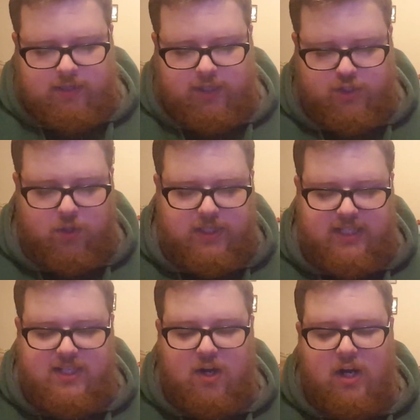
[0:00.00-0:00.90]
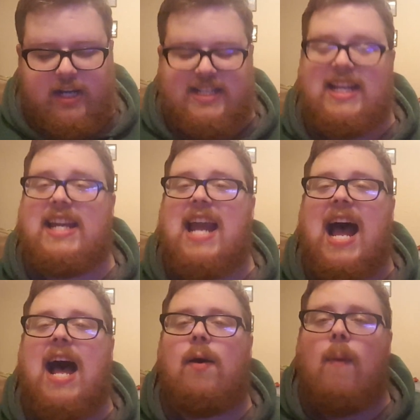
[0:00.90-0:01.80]
The choices are
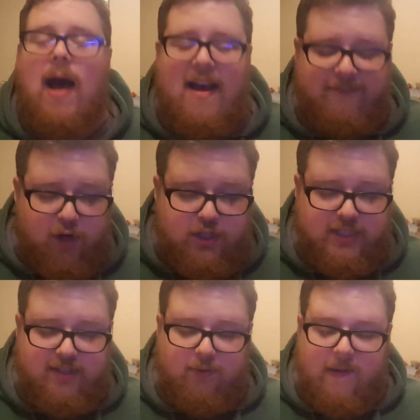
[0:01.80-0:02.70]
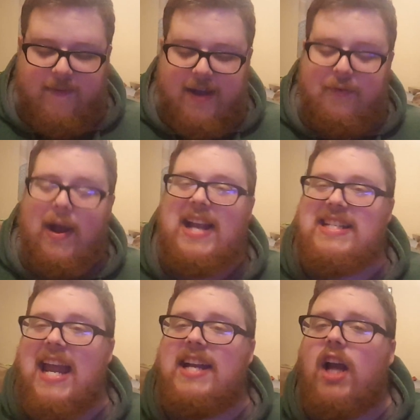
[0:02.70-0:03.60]
DIY versus the Revival at
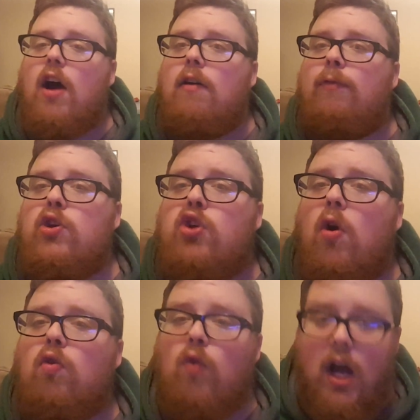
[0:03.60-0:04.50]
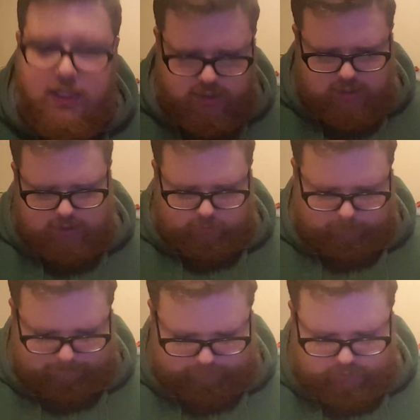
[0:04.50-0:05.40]
TakeOver Toronto.
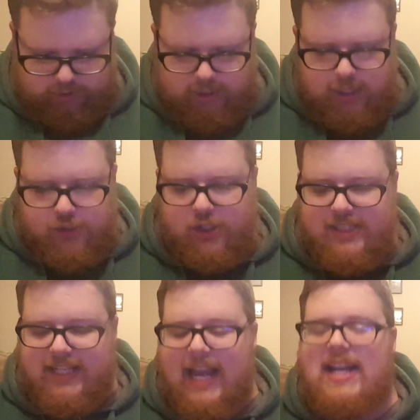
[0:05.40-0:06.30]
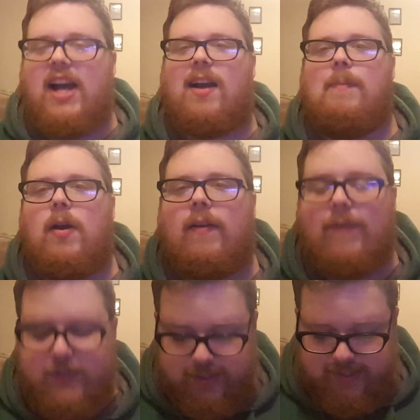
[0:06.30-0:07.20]
Shinsuke Nakamura
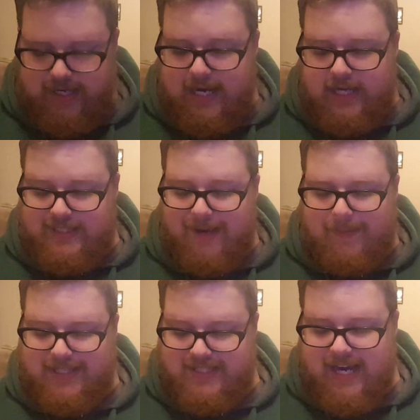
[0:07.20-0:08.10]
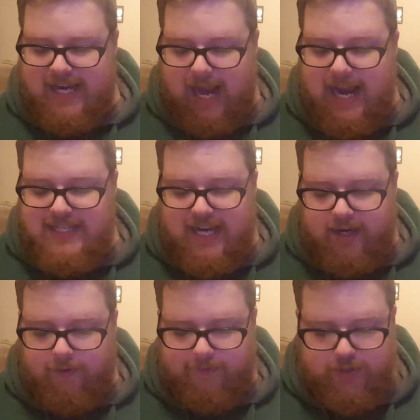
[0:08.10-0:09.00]
versus Sami Zayn at
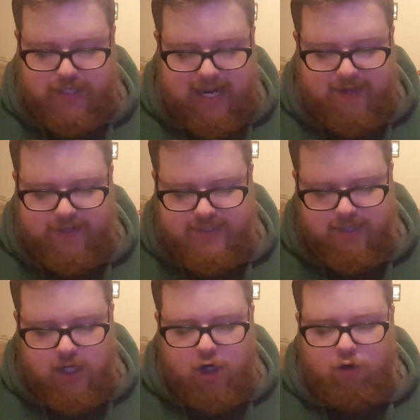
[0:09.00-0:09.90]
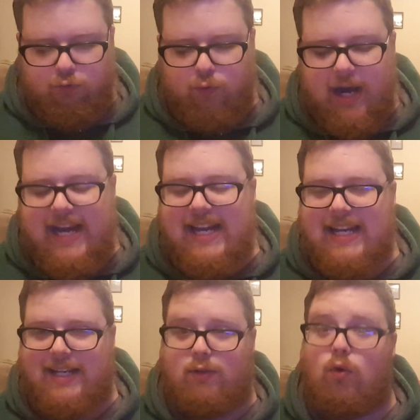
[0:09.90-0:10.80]
TakeOver Dallas.
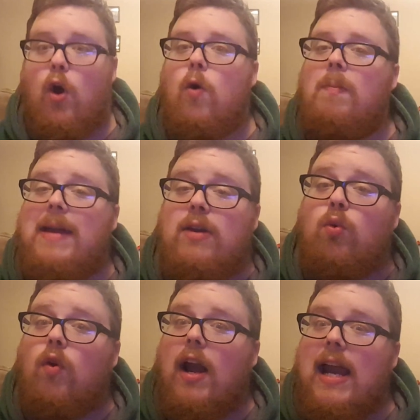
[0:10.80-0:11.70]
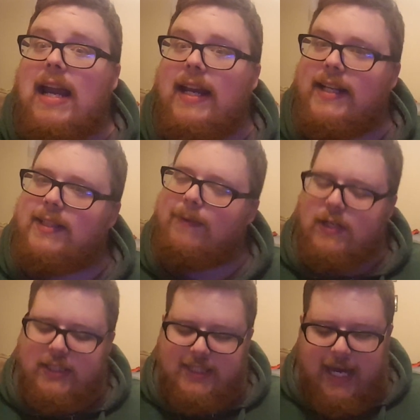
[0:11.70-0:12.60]
Roman Reigns
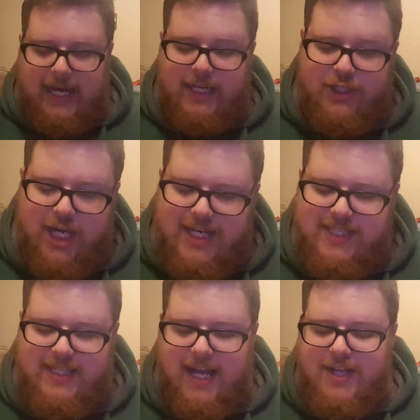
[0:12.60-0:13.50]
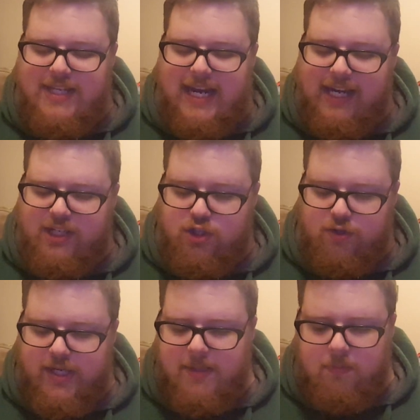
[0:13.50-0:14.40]
versus AJ Styles at
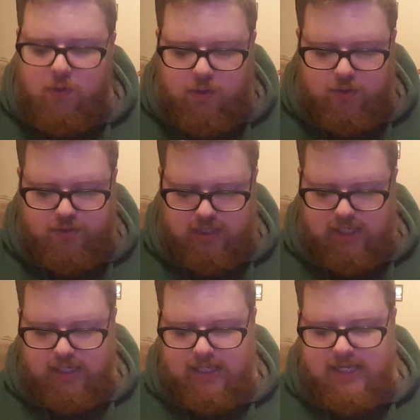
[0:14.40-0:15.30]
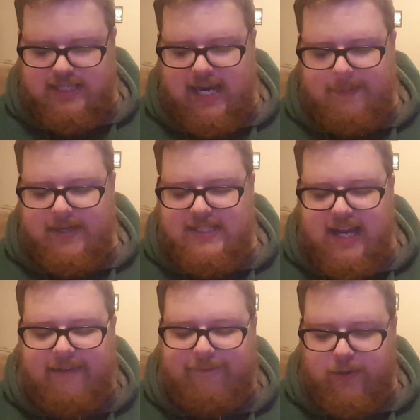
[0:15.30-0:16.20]
Extreme Rules. Sami
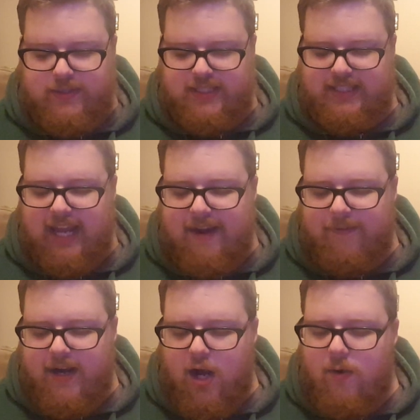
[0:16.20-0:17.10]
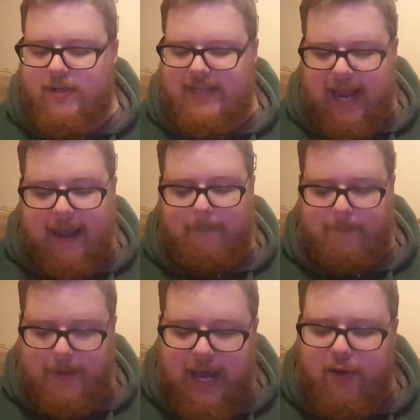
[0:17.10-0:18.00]
Zayn versus Kevin Owens
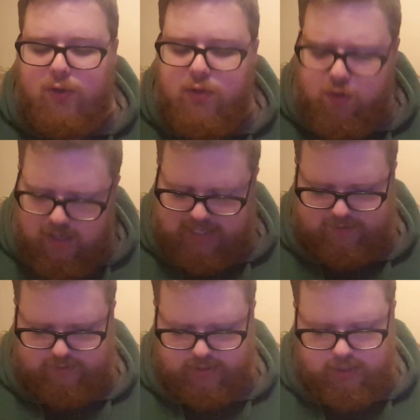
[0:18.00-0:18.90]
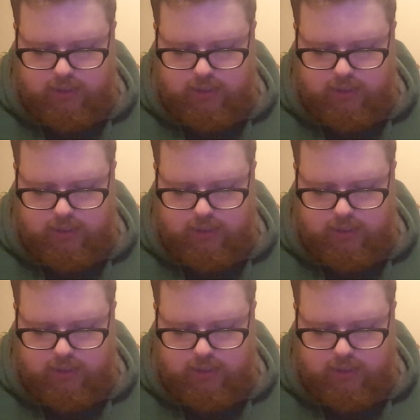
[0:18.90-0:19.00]
at Battleground.